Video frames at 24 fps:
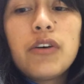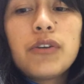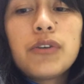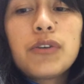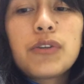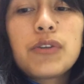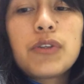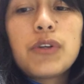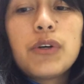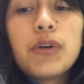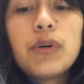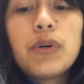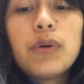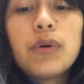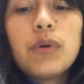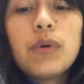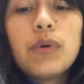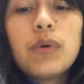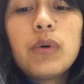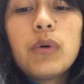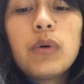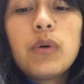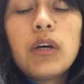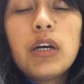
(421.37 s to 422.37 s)

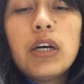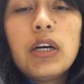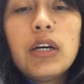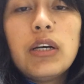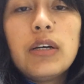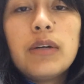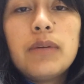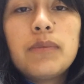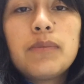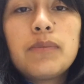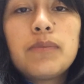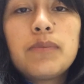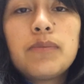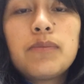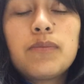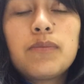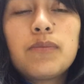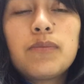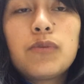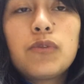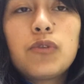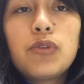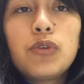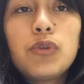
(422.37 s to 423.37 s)
also... Um,
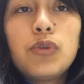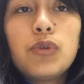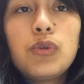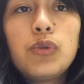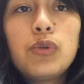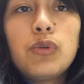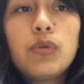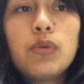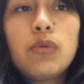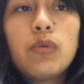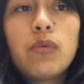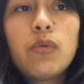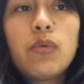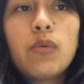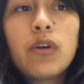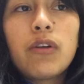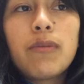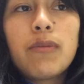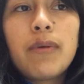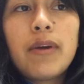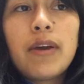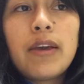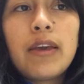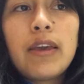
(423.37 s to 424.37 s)
to
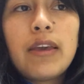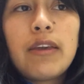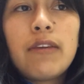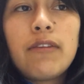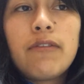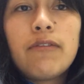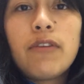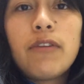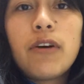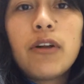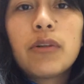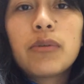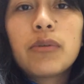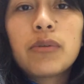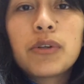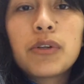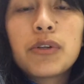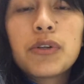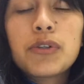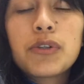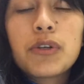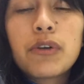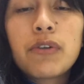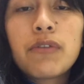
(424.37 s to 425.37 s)
one of my
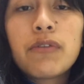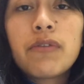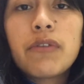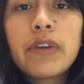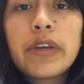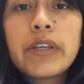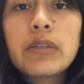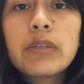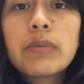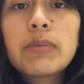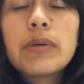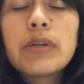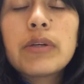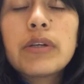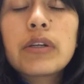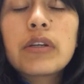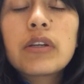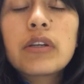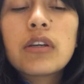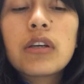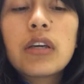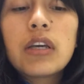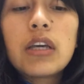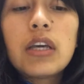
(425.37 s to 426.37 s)
followers on
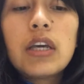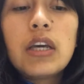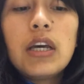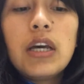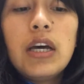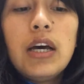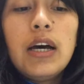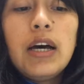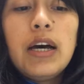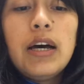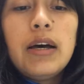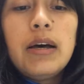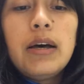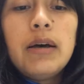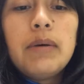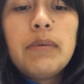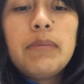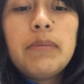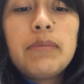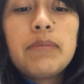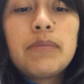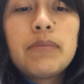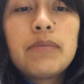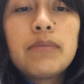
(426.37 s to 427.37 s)
Facebook.
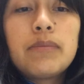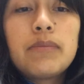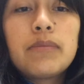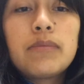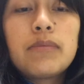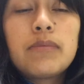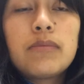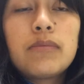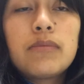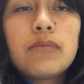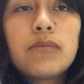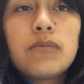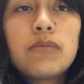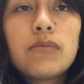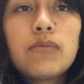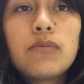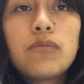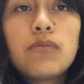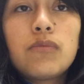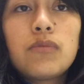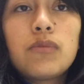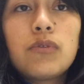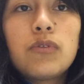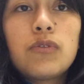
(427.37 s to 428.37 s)
Um,
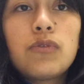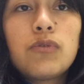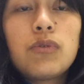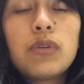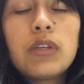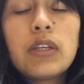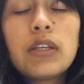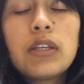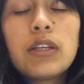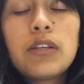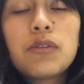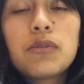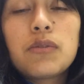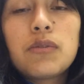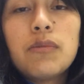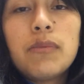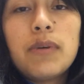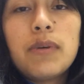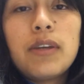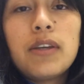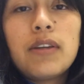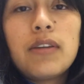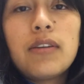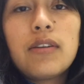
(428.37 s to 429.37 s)
this really nice
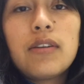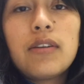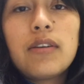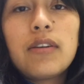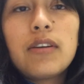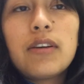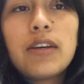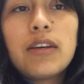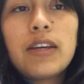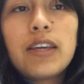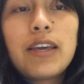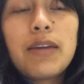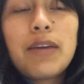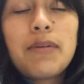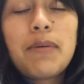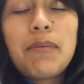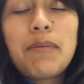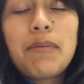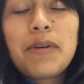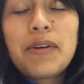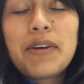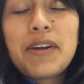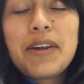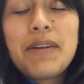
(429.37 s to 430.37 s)
woman. I can't
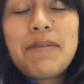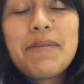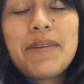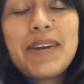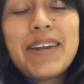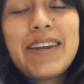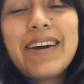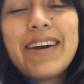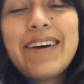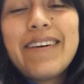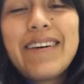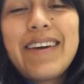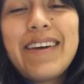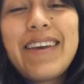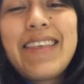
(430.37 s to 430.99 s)
remember her name right now,